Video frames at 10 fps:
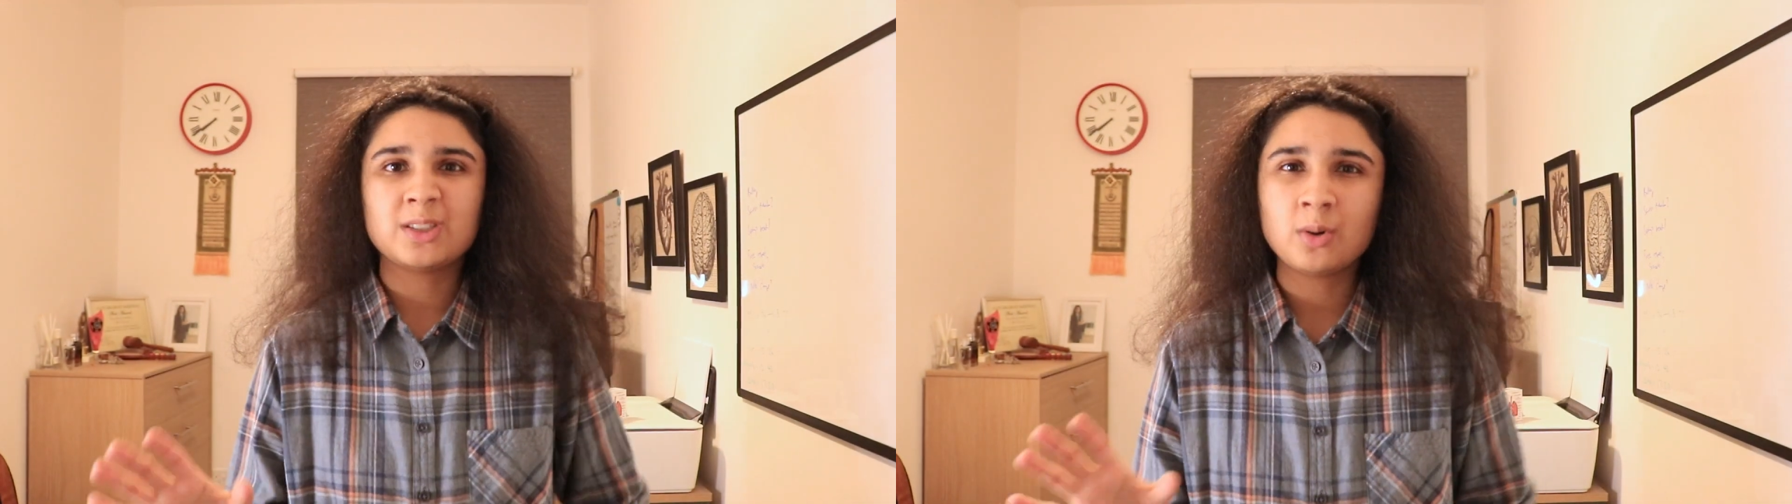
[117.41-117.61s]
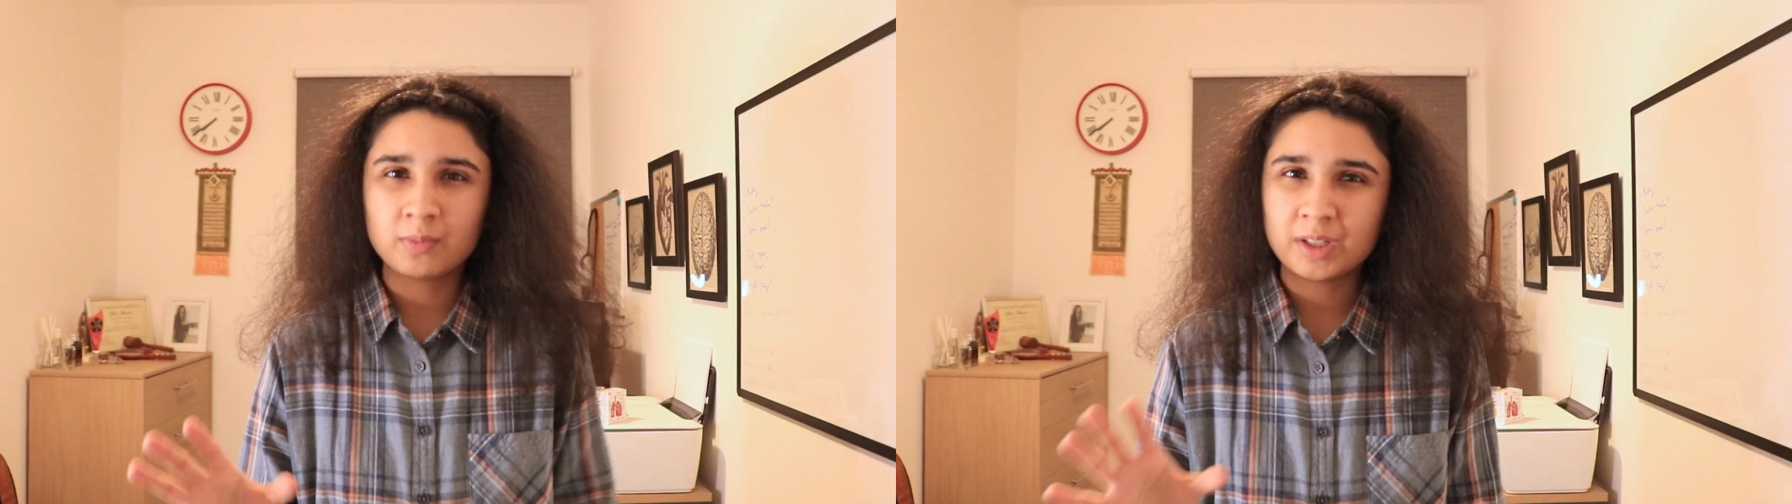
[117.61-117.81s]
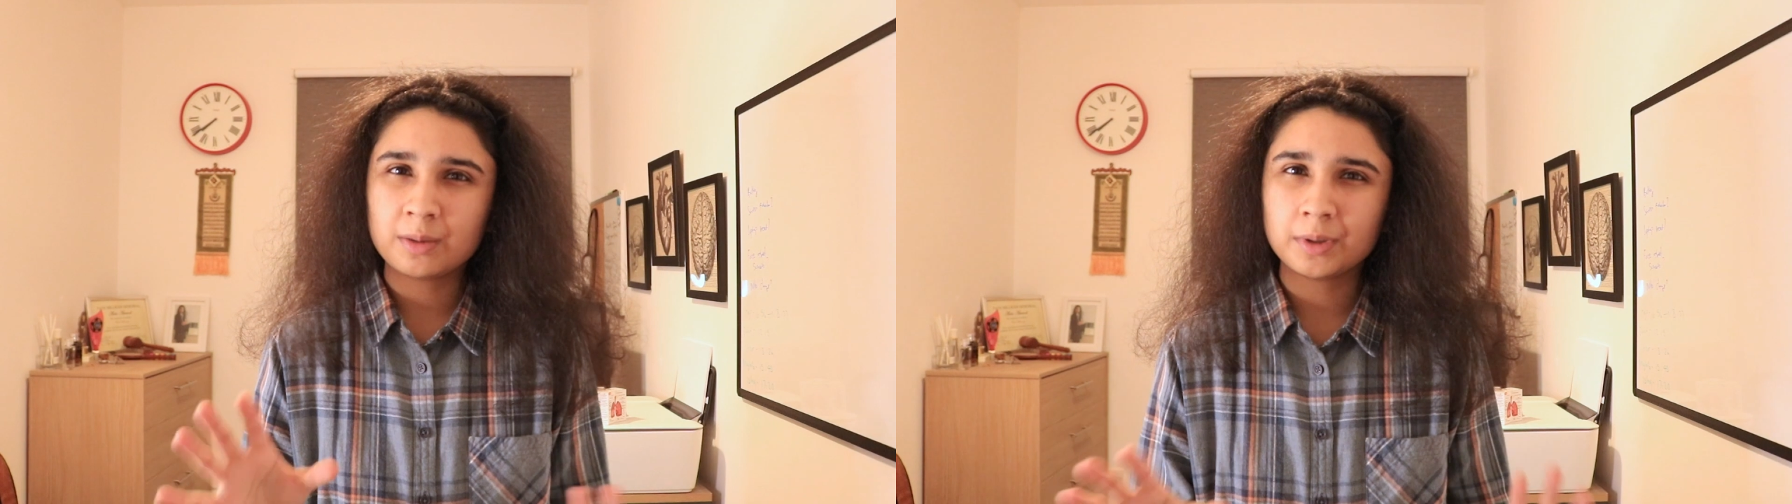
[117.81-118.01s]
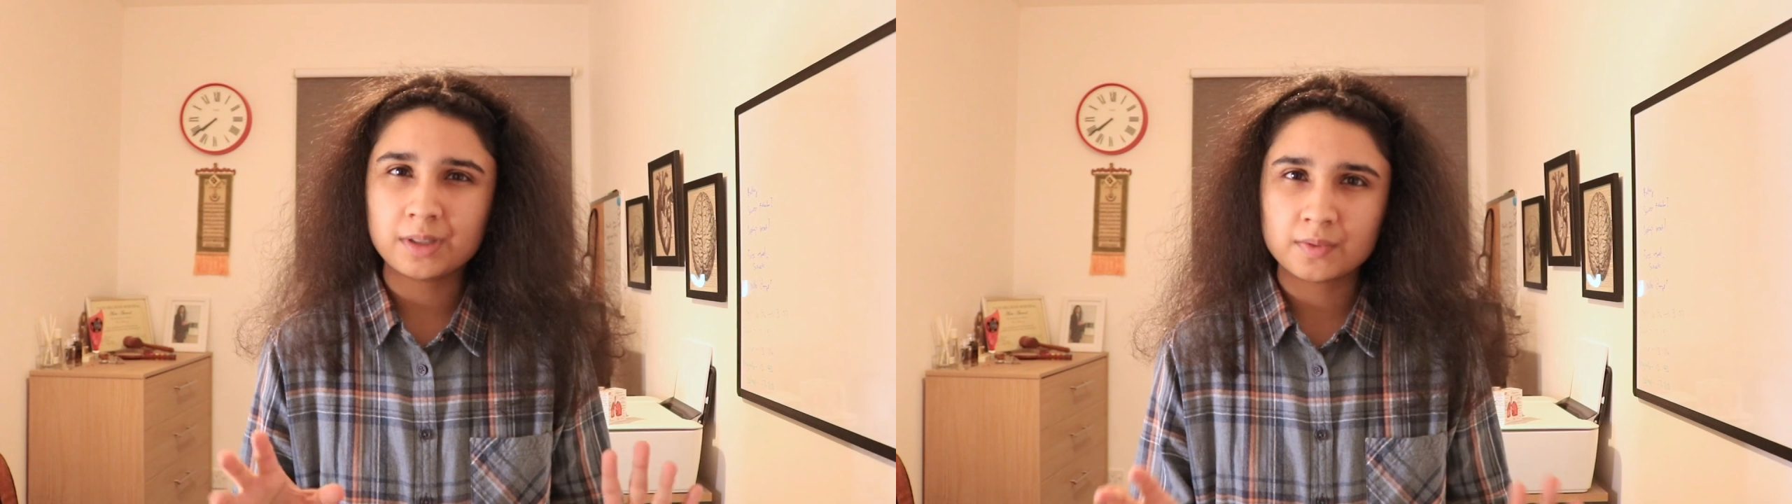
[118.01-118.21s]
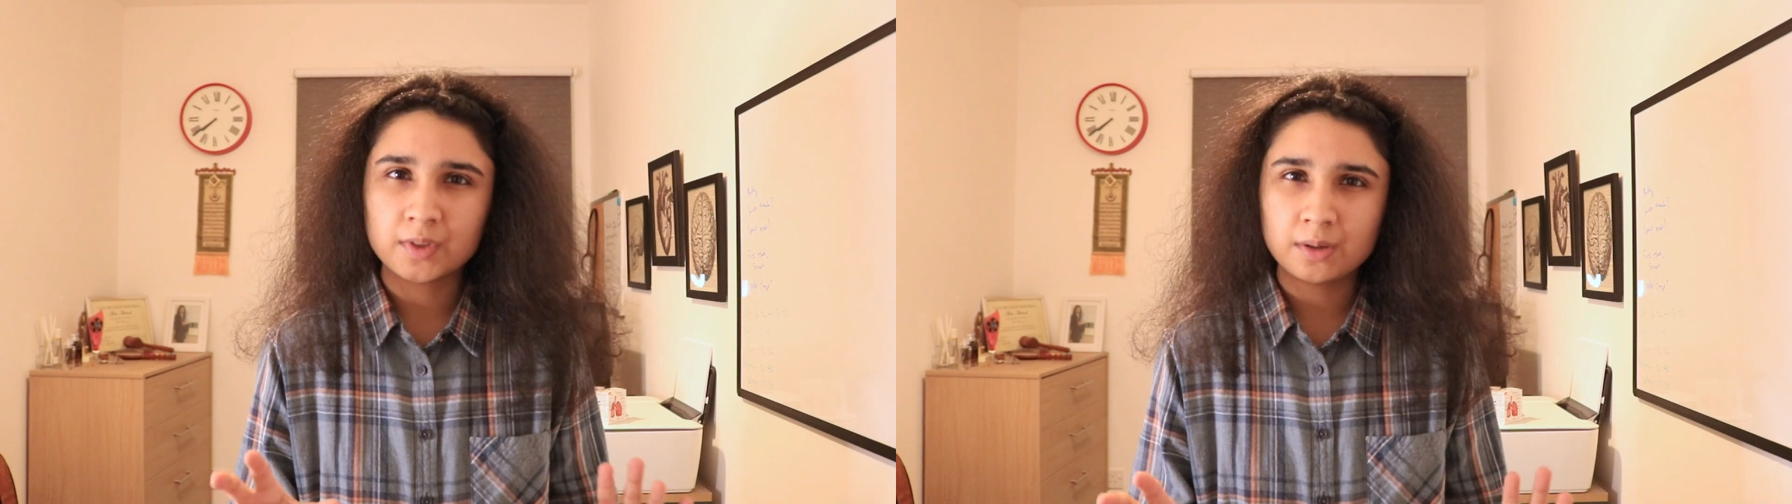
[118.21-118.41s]
not really what
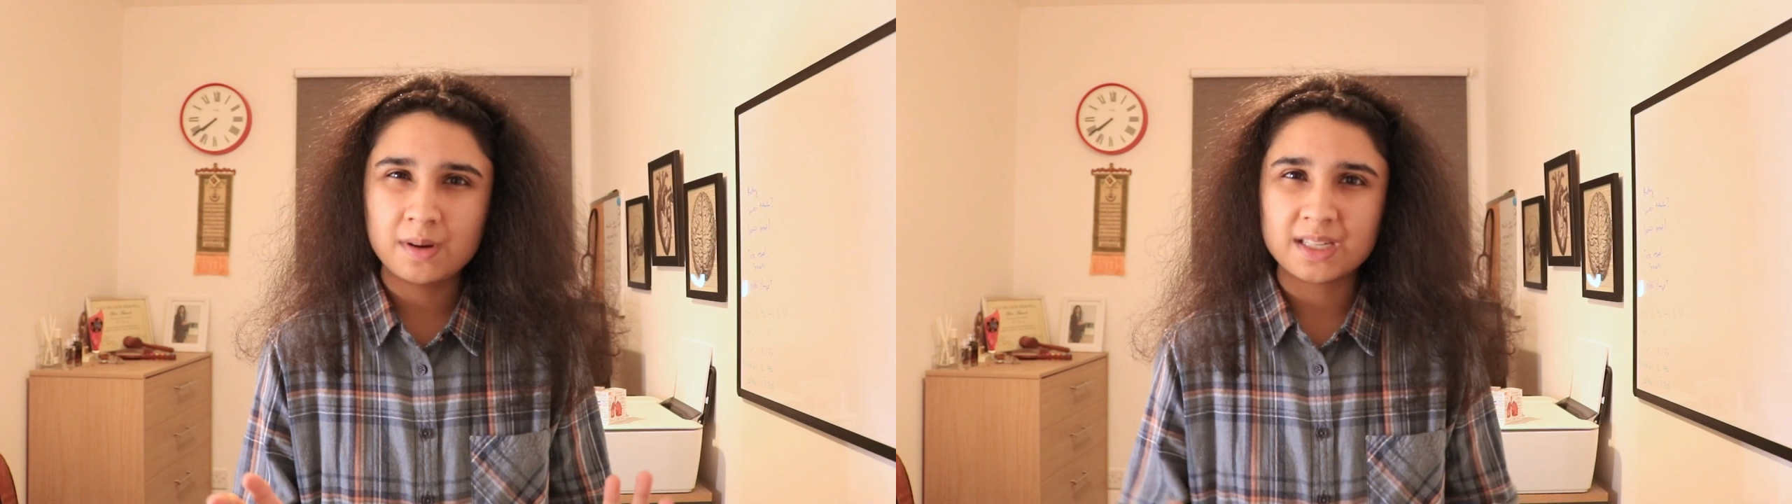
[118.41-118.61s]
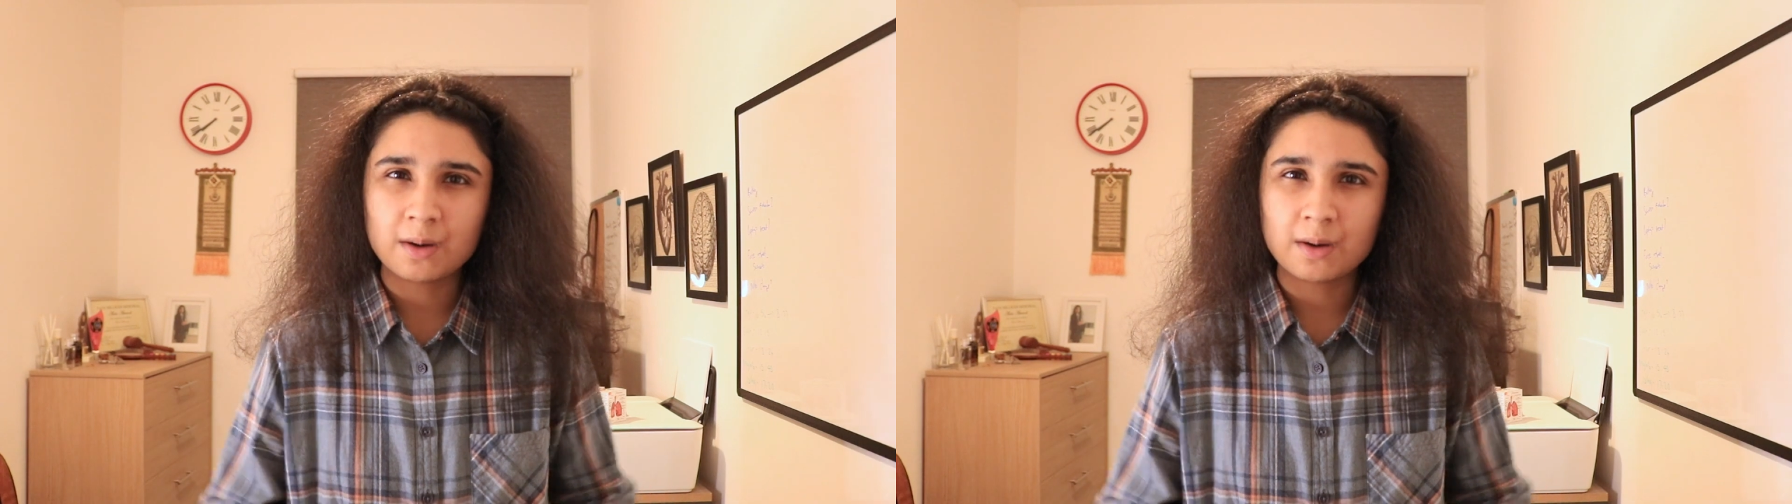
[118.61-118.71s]
this video is.